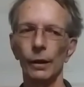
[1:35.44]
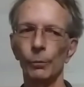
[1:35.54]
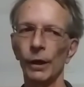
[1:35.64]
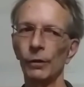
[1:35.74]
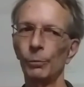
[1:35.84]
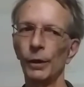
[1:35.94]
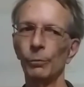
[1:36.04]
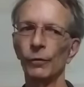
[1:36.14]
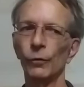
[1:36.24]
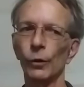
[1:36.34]
it might have been
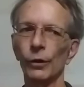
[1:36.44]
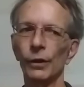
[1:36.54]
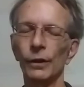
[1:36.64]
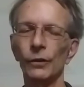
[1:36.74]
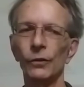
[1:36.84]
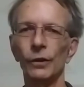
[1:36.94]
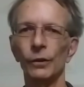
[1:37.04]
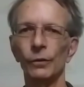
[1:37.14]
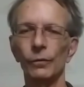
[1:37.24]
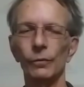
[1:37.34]
before this,
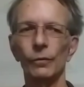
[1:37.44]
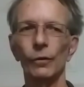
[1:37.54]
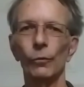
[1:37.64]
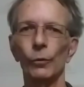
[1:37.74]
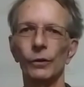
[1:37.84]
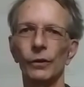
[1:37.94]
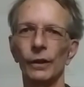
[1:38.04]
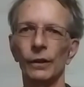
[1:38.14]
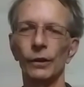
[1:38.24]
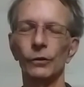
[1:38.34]
he would say,
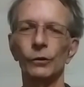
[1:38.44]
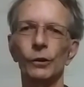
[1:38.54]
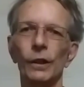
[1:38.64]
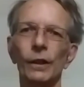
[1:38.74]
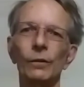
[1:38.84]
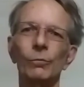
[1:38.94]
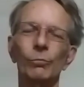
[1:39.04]
Cousin John,